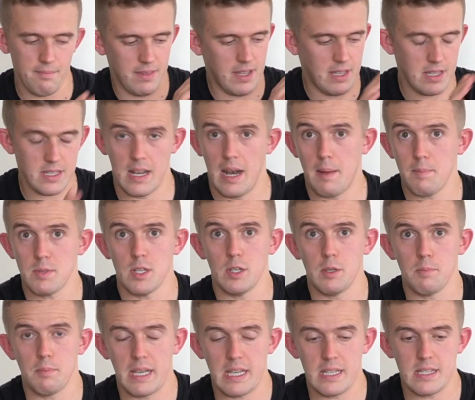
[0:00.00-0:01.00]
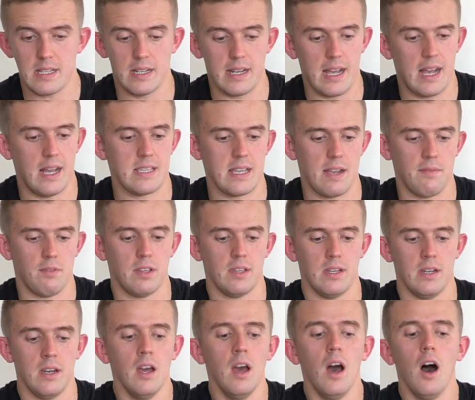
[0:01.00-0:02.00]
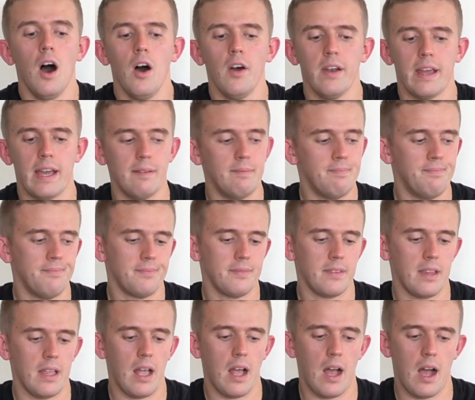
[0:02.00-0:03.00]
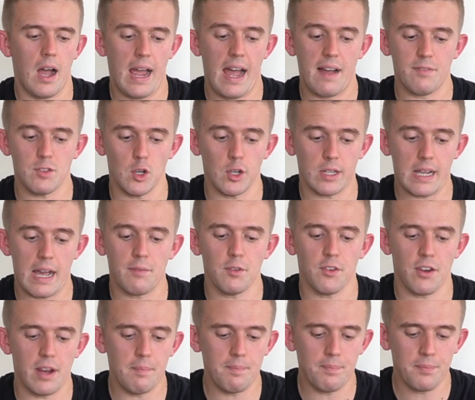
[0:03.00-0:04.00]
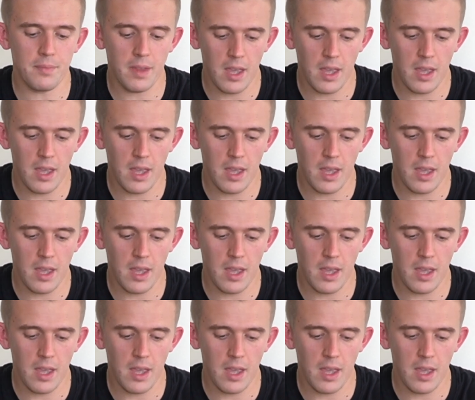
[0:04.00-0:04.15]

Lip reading: it's an absolute beast and has everything on it. I have to look after it.